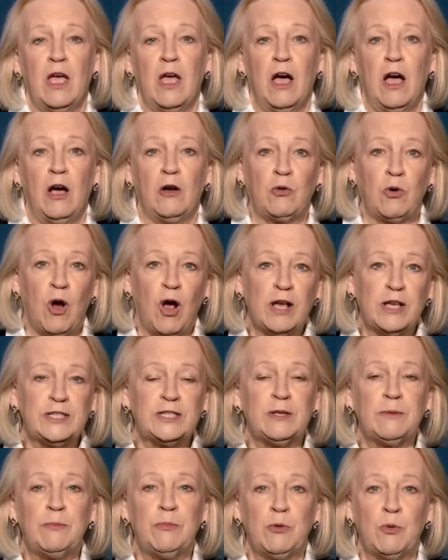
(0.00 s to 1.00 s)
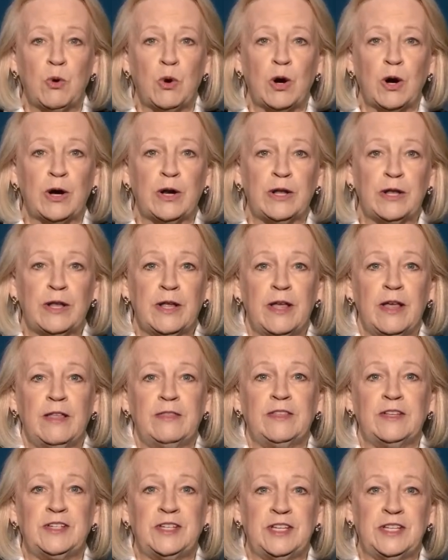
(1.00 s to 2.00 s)
Across the board,
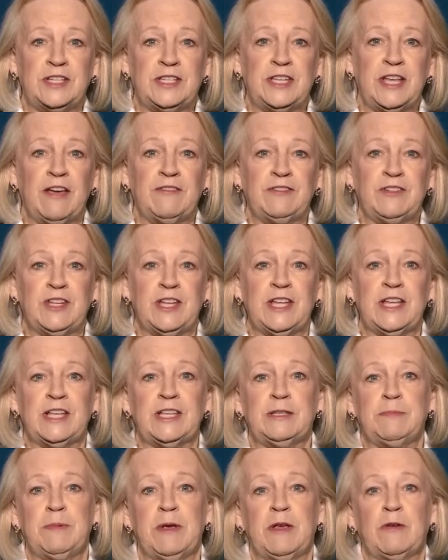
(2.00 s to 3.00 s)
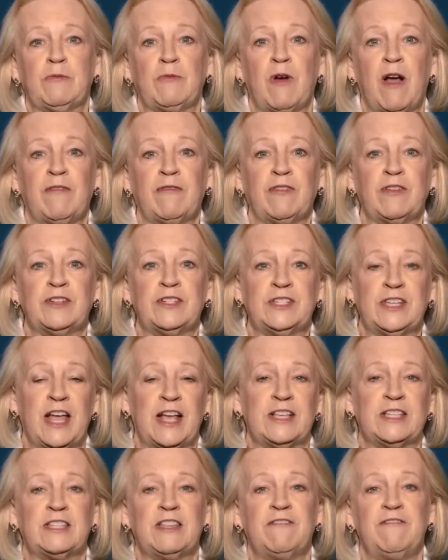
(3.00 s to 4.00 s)
the TCFD is being referenced
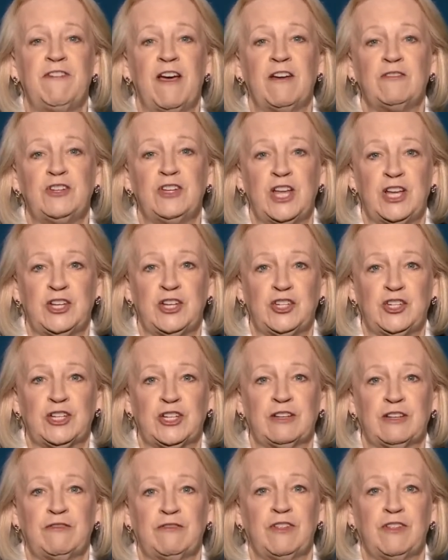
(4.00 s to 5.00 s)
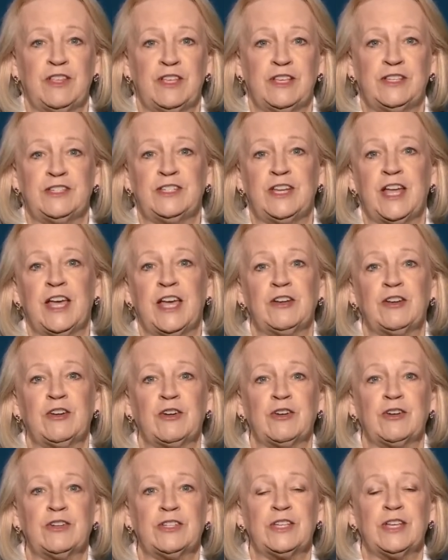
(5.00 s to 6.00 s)
as the foundation for these
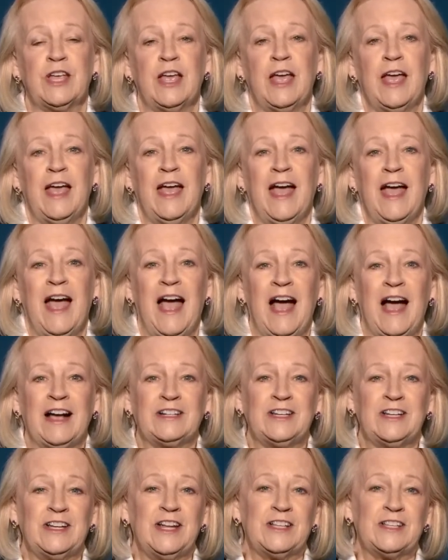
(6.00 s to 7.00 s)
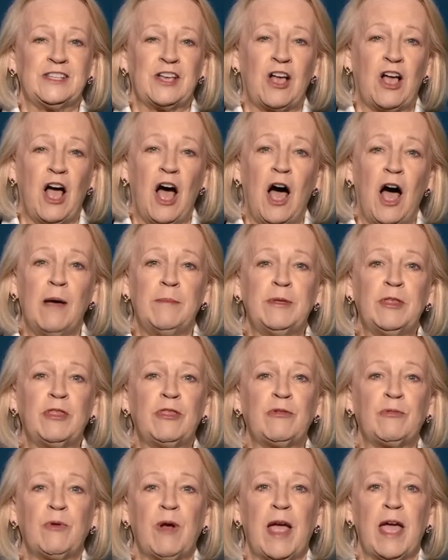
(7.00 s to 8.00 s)
standards, acting as a common
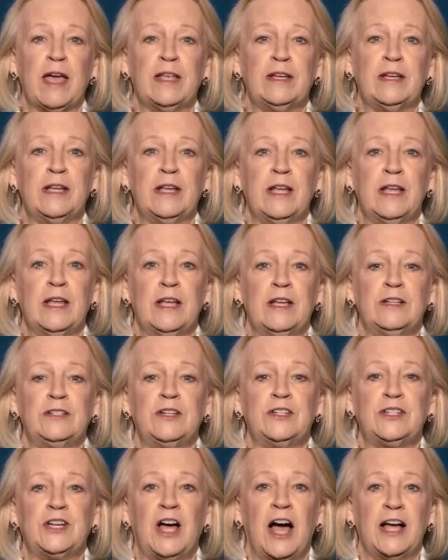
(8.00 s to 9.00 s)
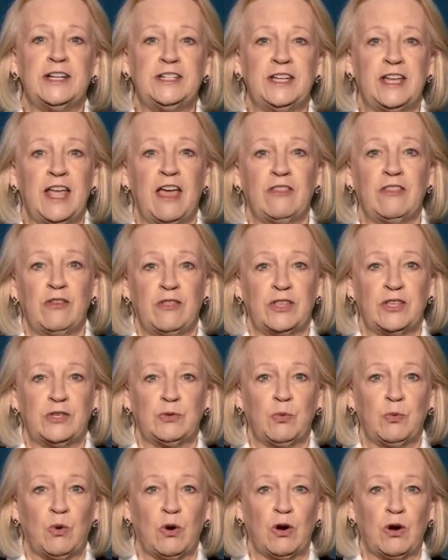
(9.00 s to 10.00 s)
thread to tie together
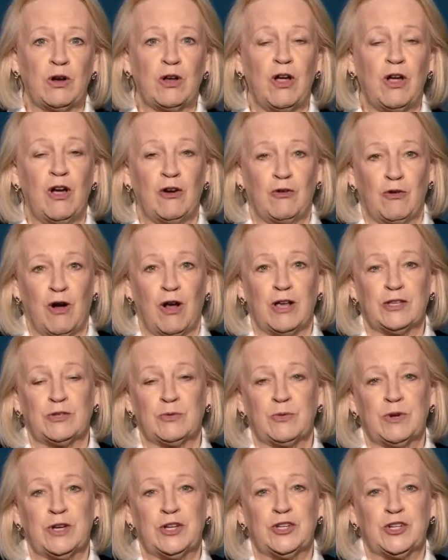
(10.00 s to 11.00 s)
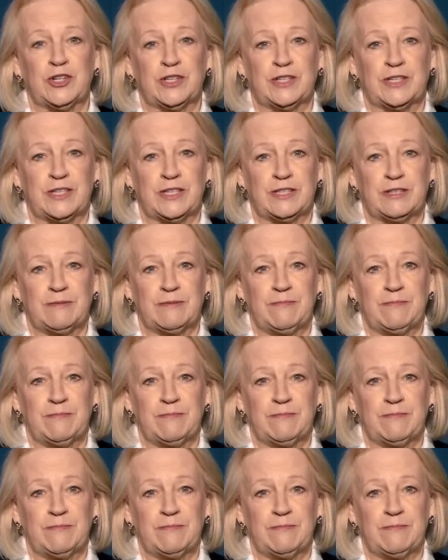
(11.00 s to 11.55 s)
this work across regions.